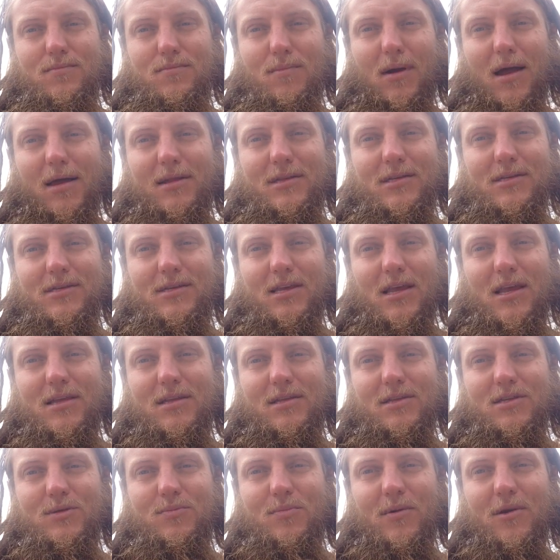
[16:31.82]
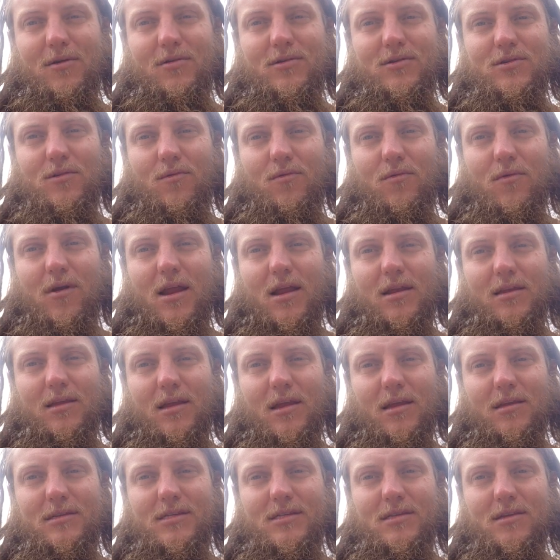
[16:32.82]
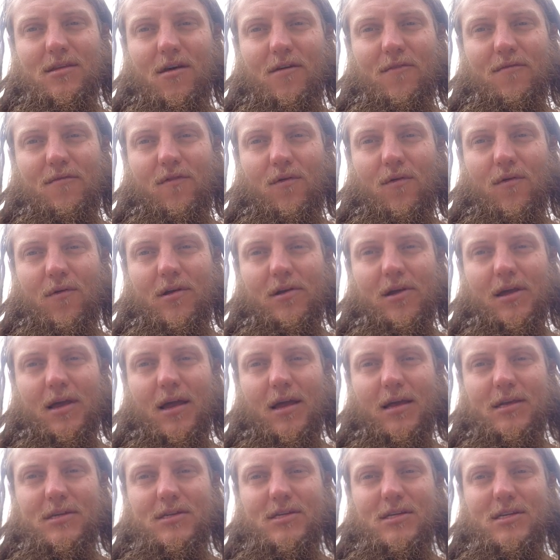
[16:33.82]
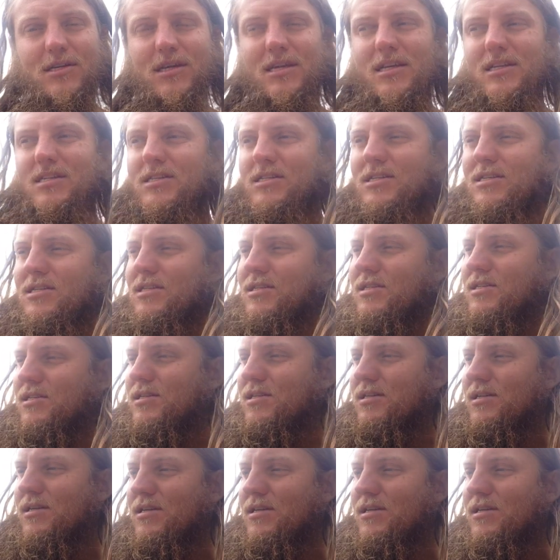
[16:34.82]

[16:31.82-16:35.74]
mindset and spiritual ranting stuff for you guys. It's